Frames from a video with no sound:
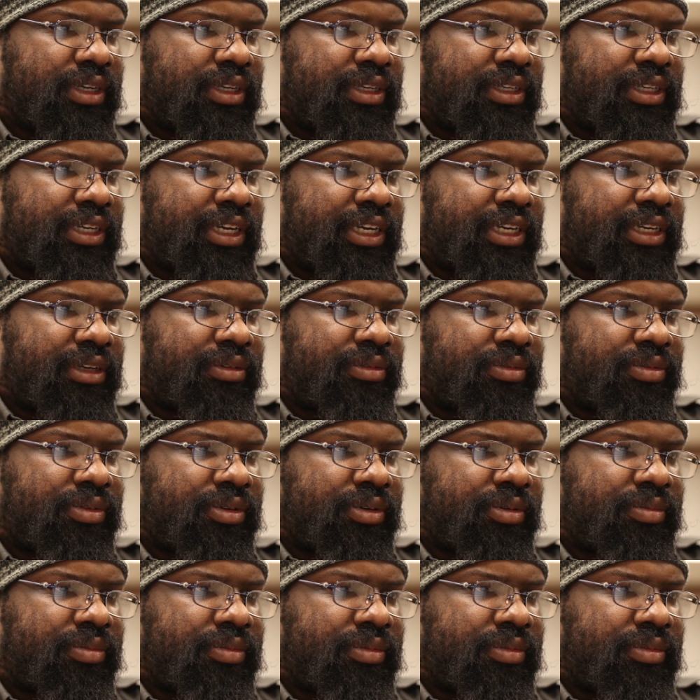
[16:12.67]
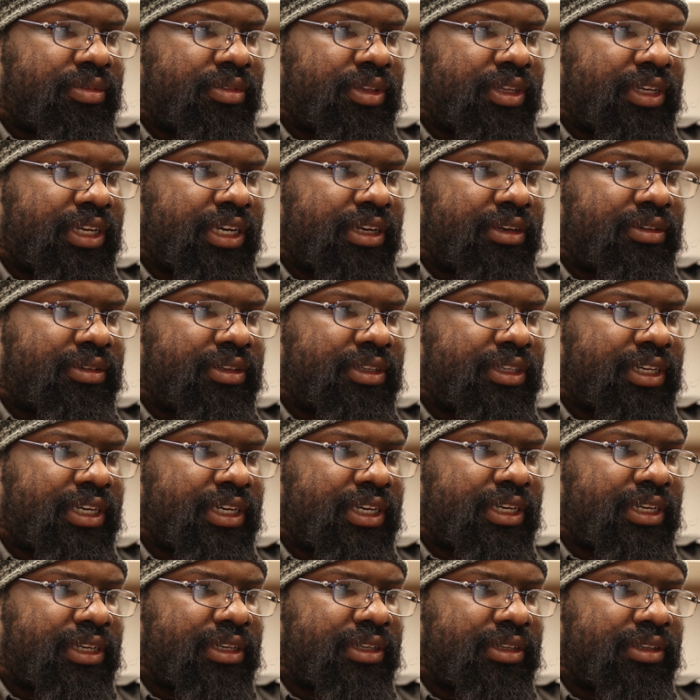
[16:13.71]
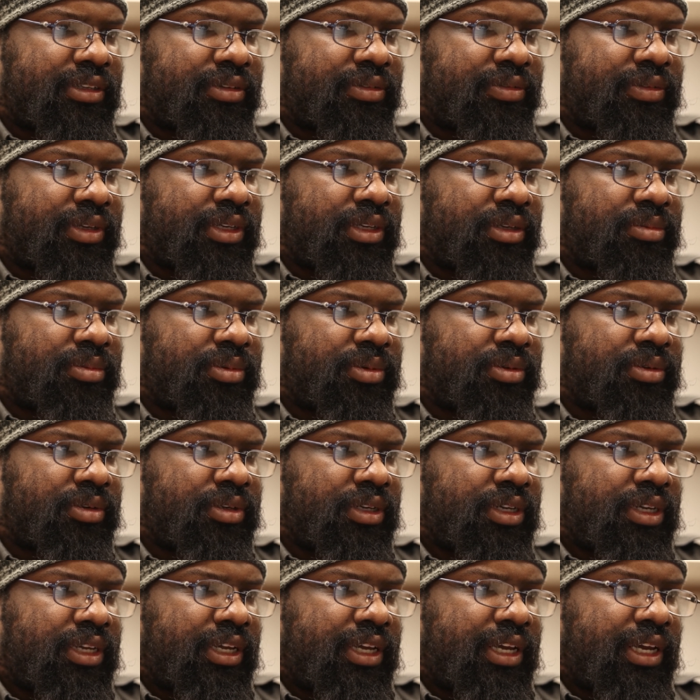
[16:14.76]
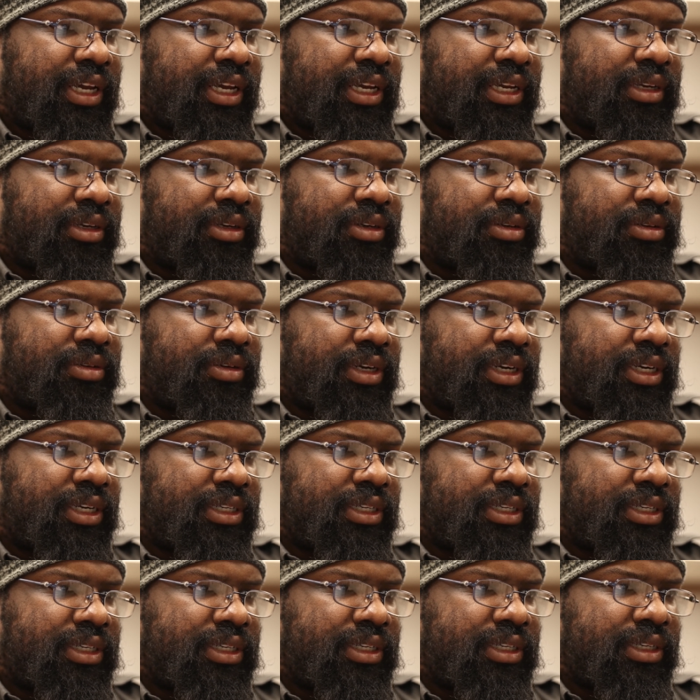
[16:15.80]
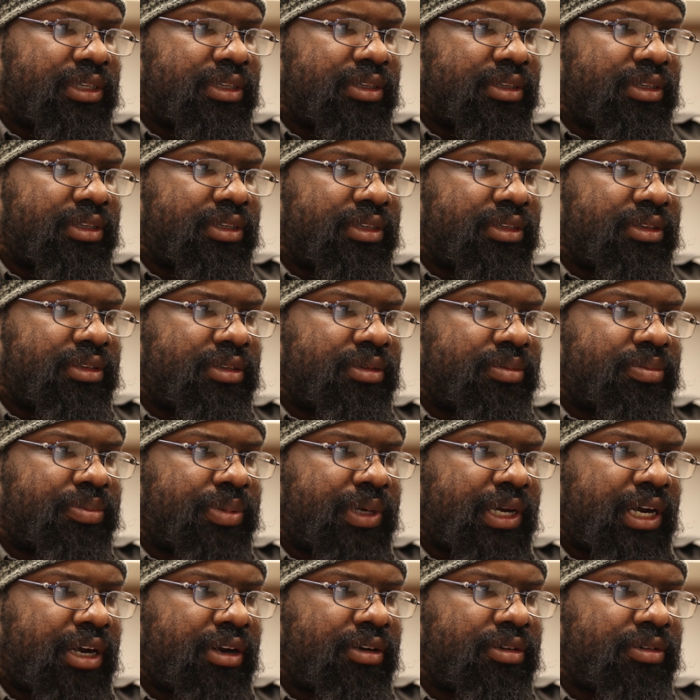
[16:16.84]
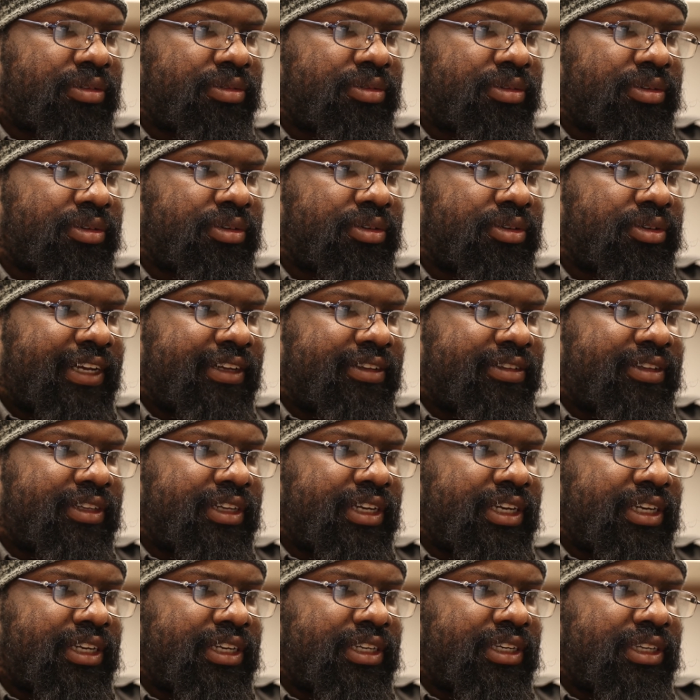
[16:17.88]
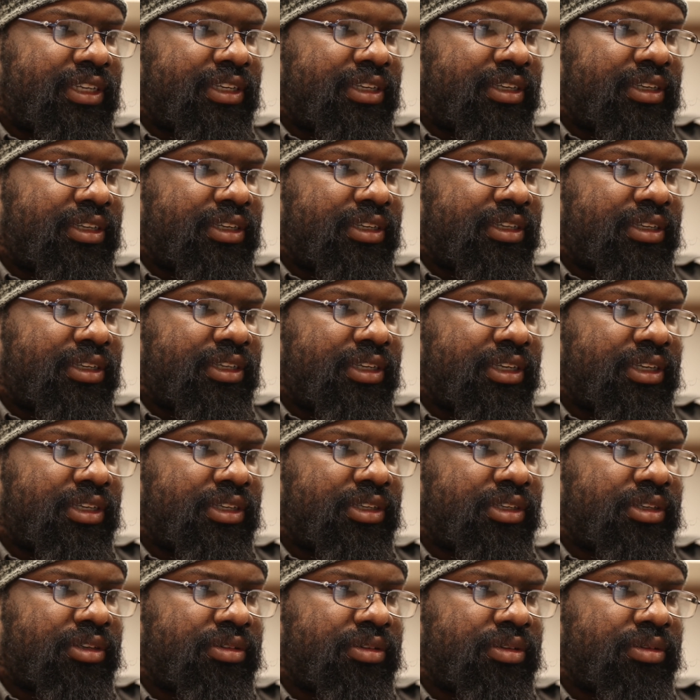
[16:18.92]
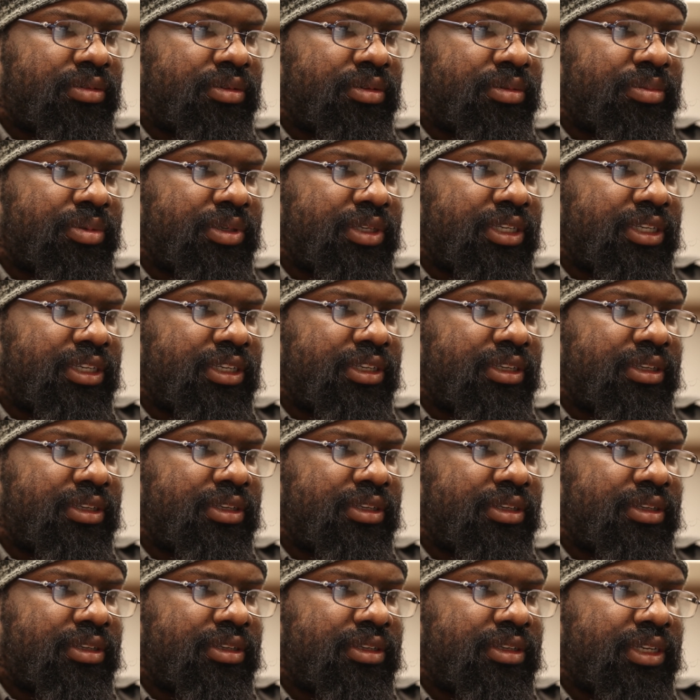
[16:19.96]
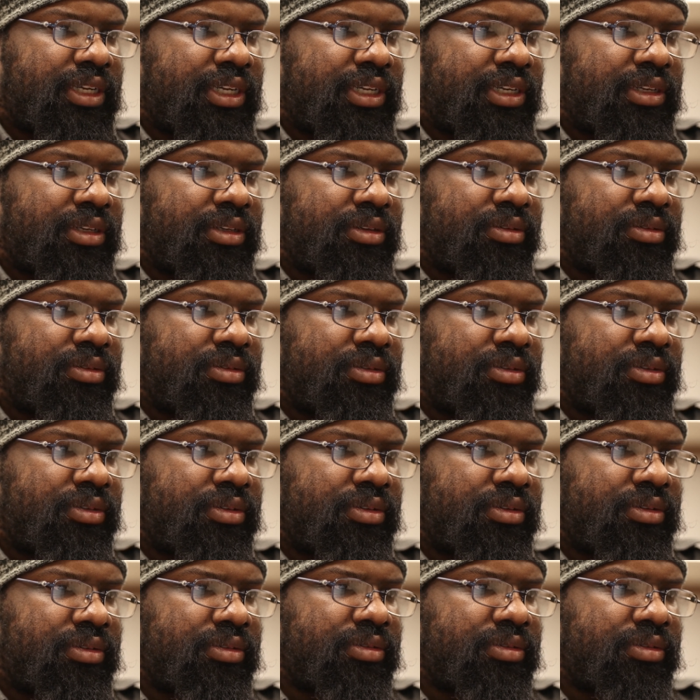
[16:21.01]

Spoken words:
taken from the outside is available, a new idea is powerful, as any in history will be let loose.